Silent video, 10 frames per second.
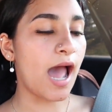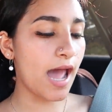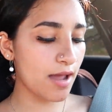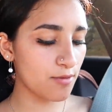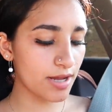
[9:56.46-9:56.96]

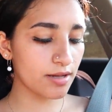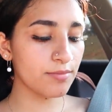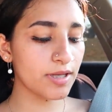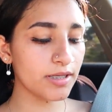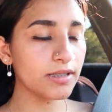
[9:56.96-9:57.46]
i
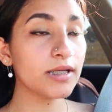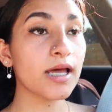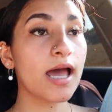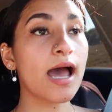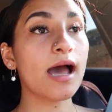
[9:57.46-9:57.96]
recommend
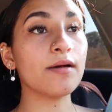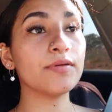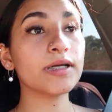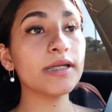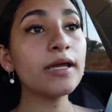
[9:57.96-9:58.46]

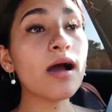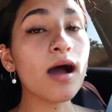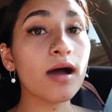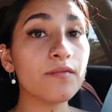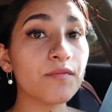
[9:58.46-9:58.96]
having a day
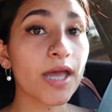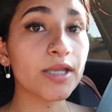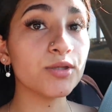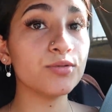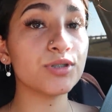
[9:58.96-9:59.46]
off
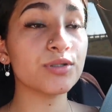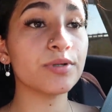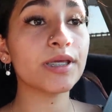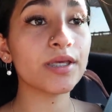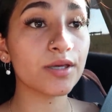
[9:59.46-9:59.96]
and you
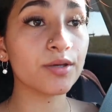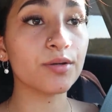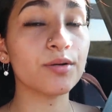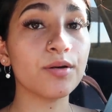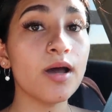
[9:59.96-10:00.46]
doing you
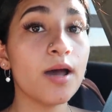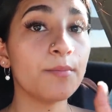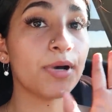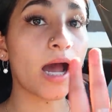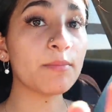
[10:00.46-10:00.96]

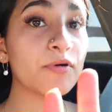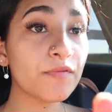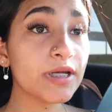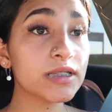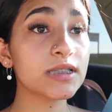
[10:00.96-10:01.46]
but i'm gonna
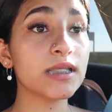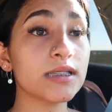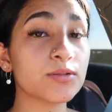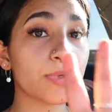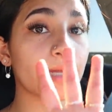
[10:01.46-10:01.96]
finish
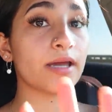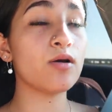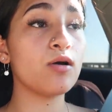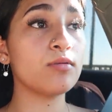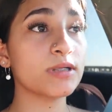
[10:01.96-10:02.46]
this when i
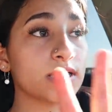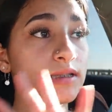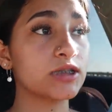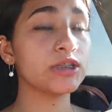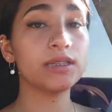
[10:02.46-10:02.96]
get home
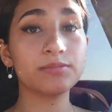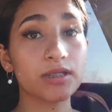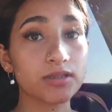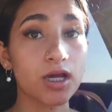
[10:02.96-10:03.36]
because she keeps on